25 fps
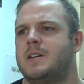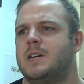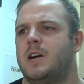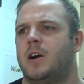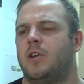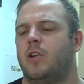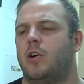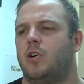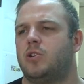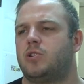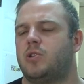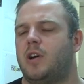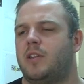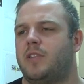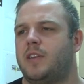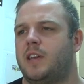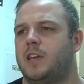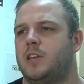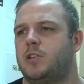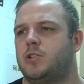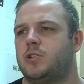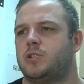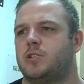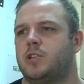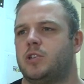and also I think
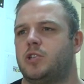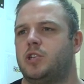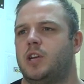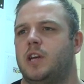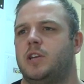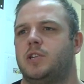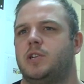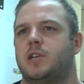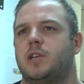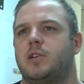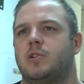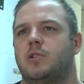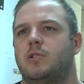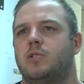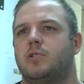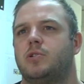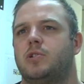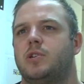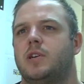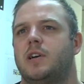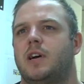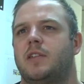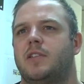it's just a change in culture.